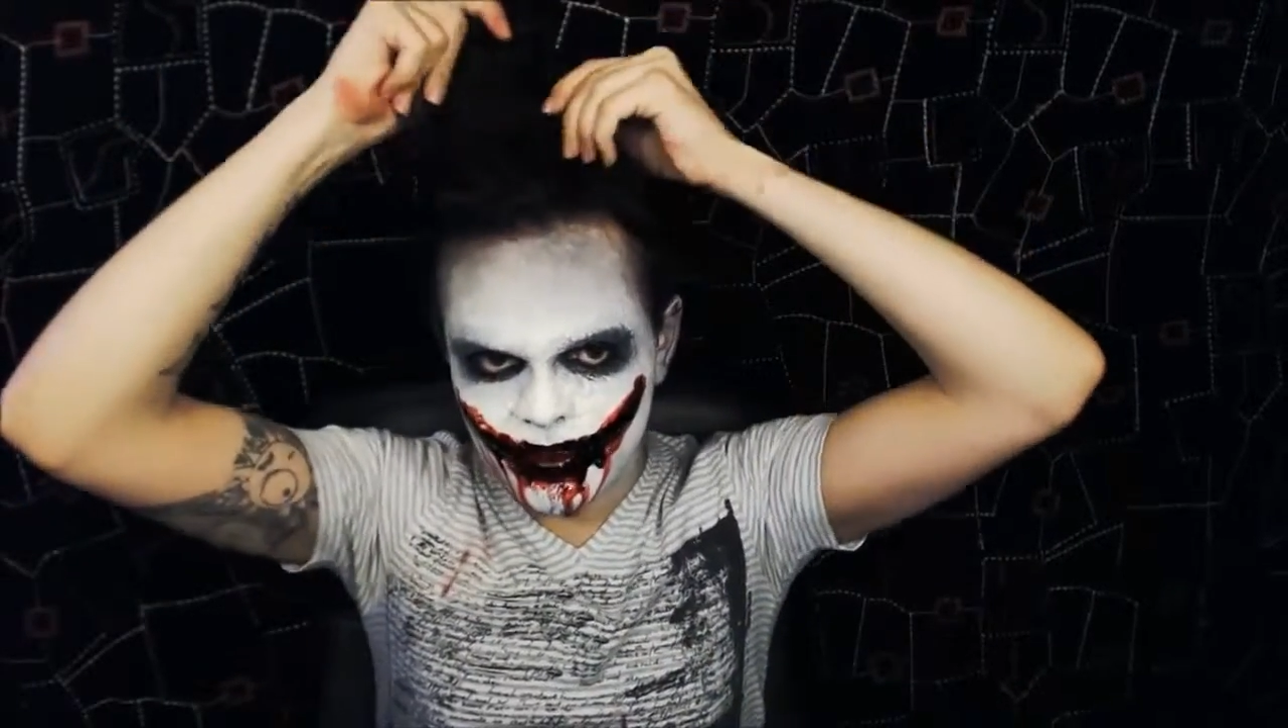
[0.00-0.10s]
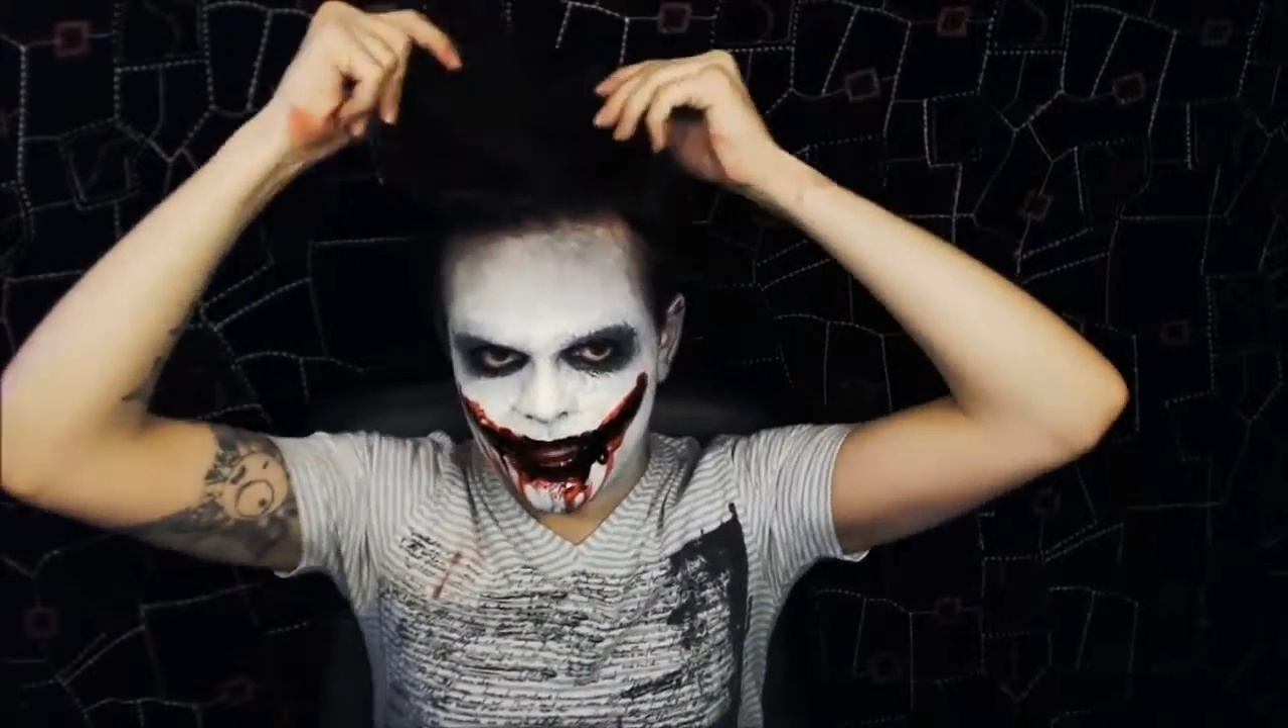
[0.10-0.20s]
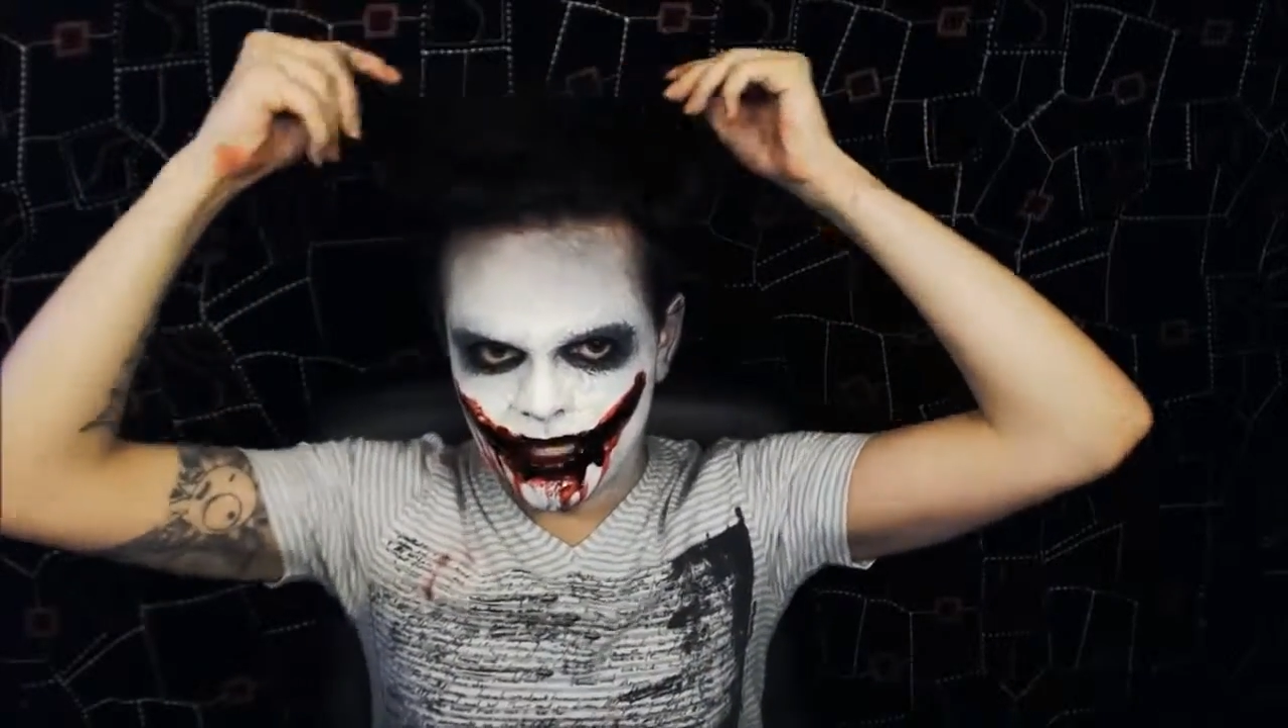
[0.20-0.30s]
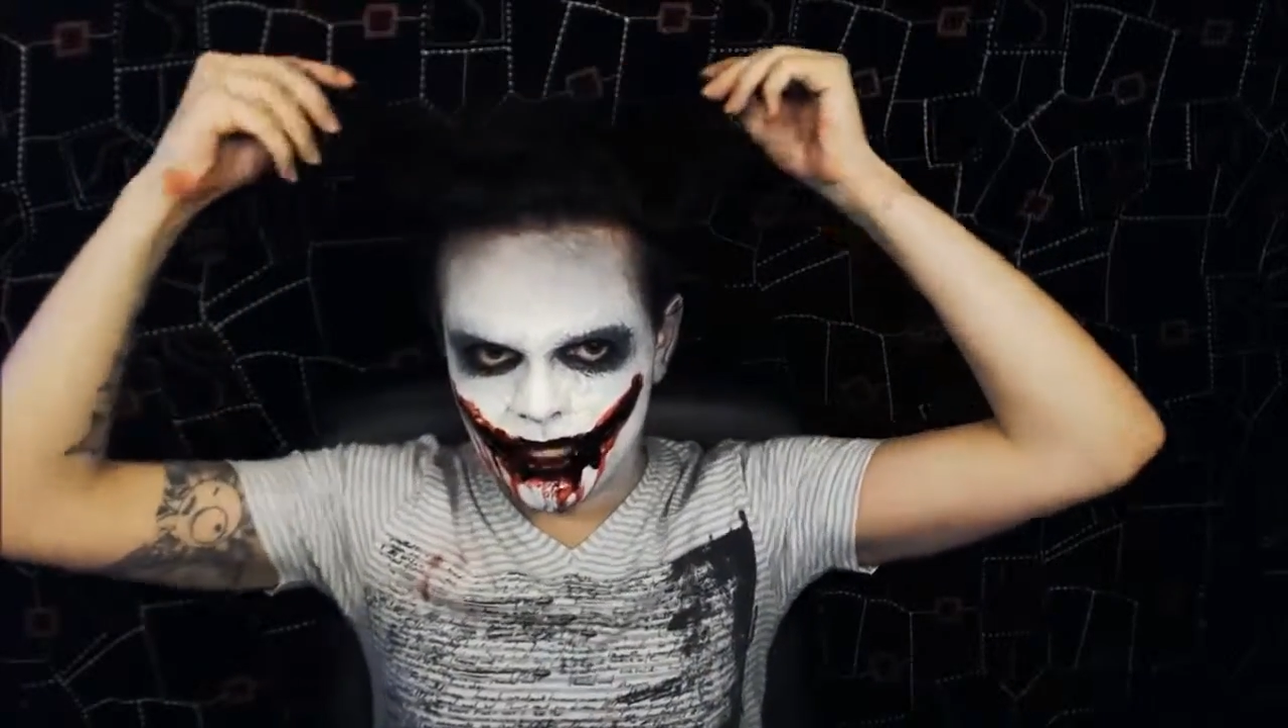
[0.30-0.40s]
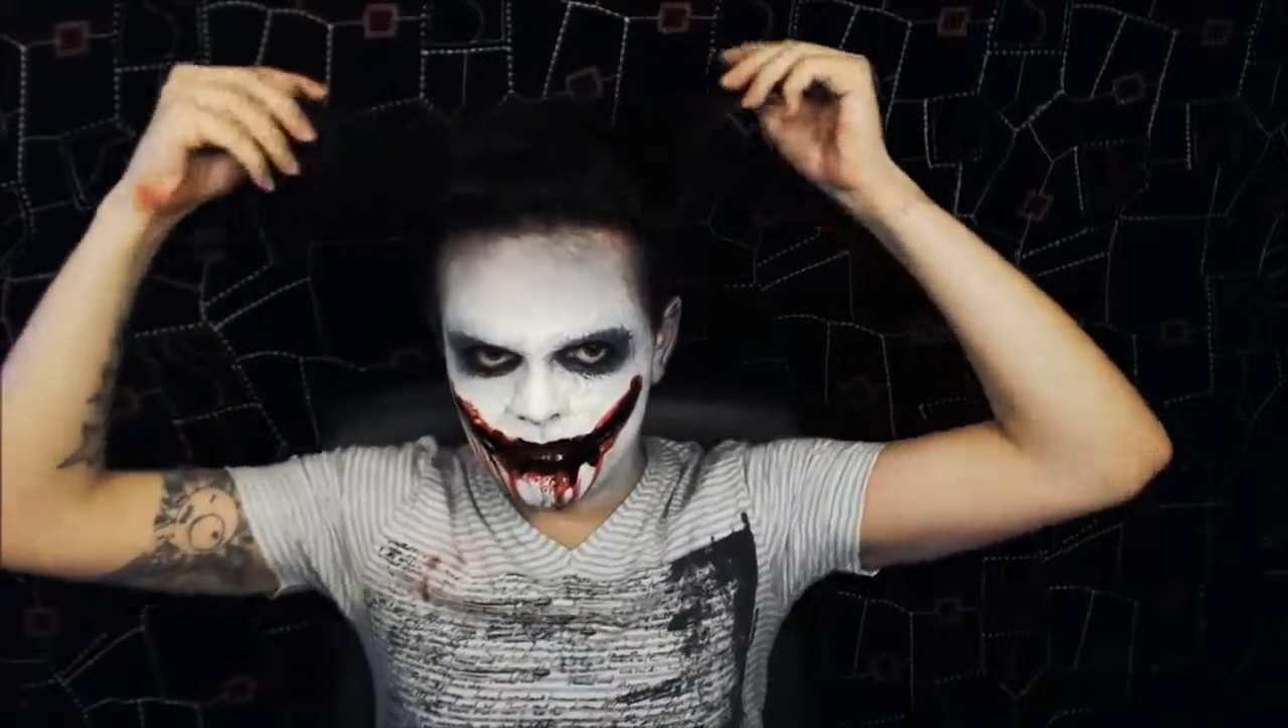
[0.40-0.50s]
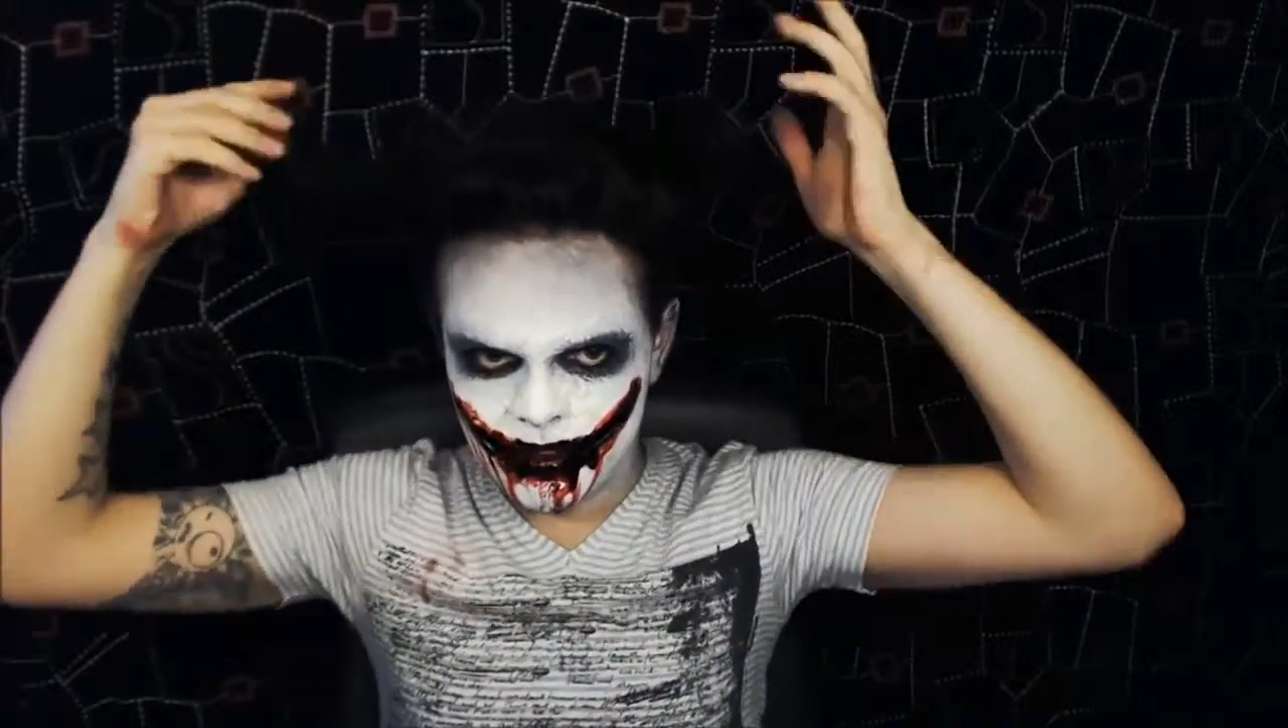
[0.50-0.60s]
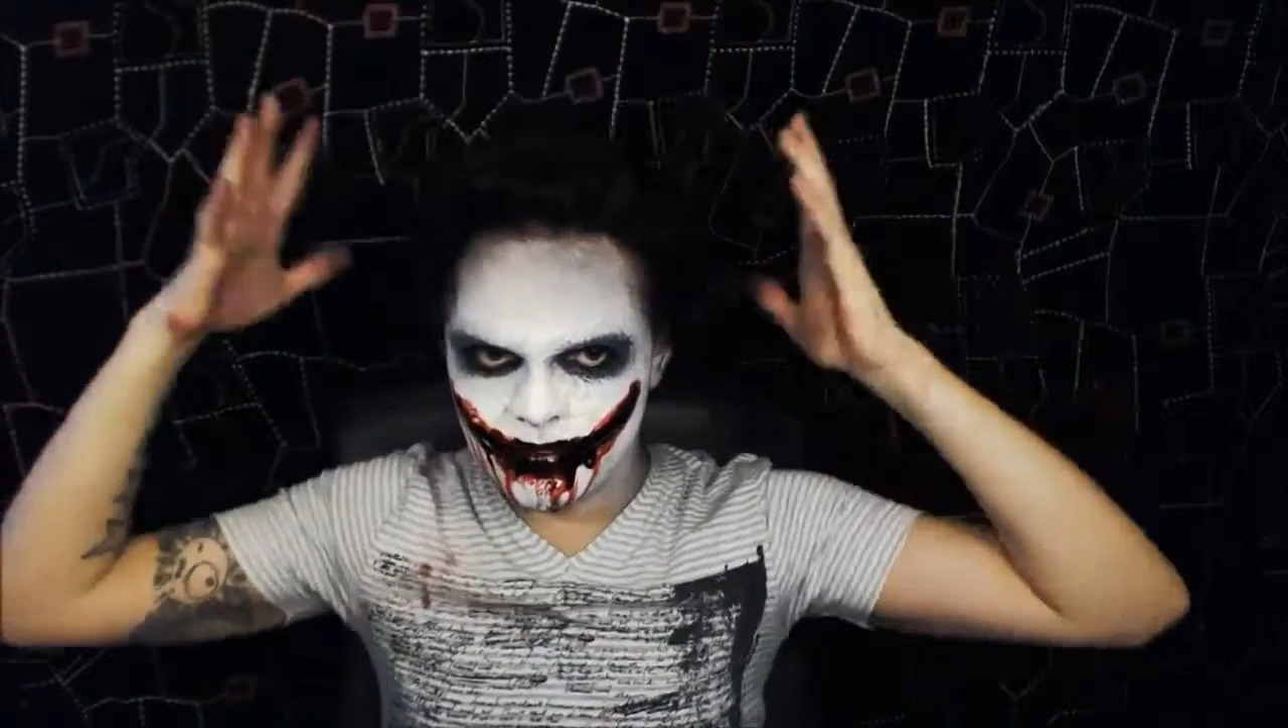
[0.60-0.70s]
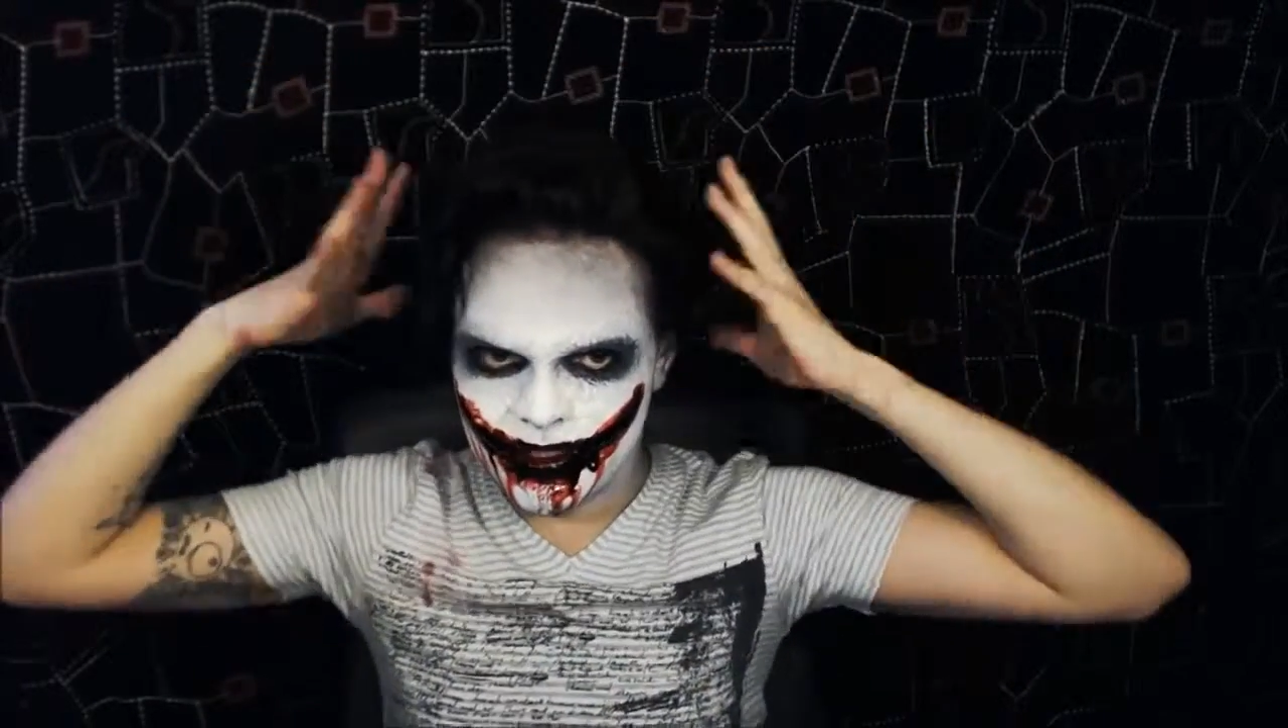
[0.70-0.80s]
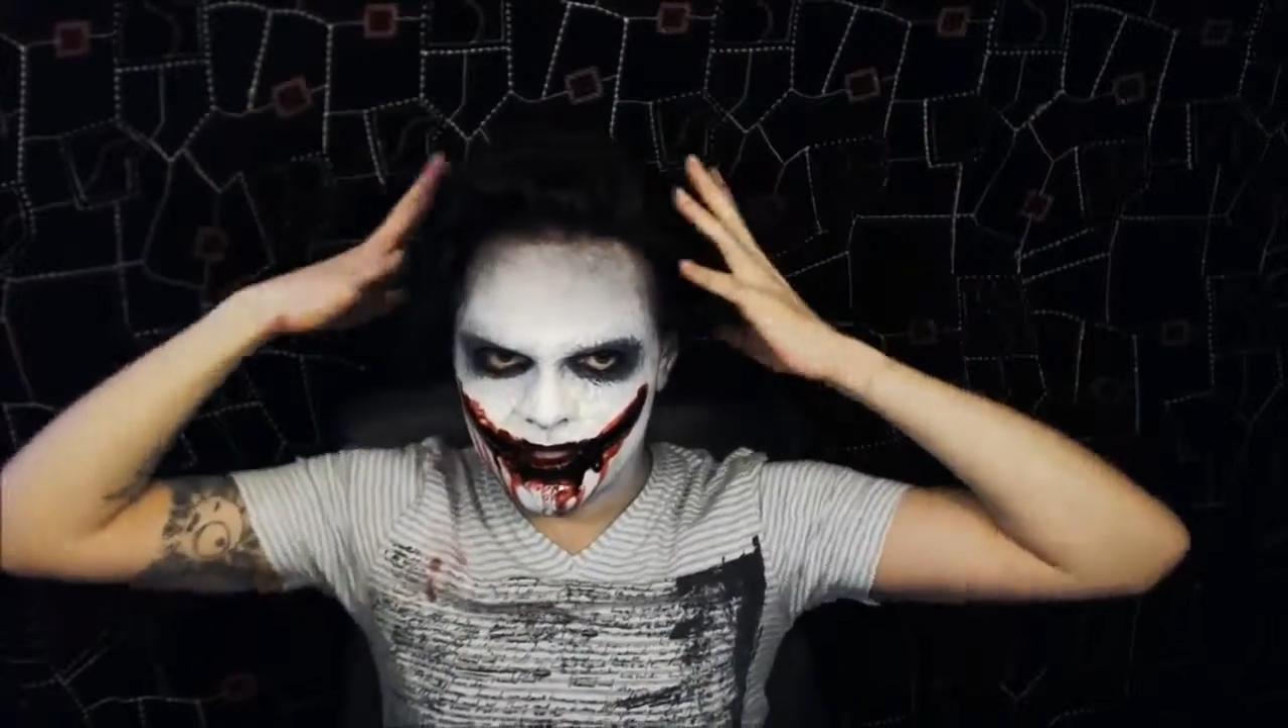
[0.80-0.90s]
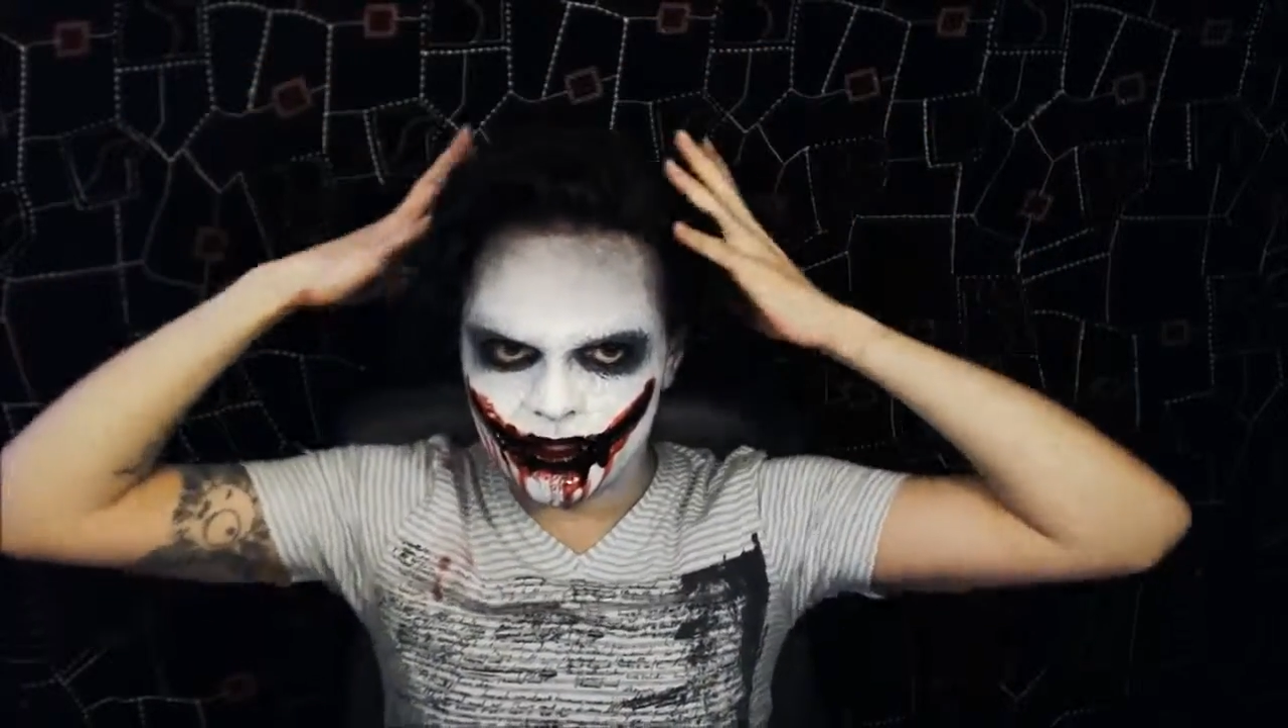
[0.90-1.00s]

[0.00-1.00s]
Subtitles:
back comb it and make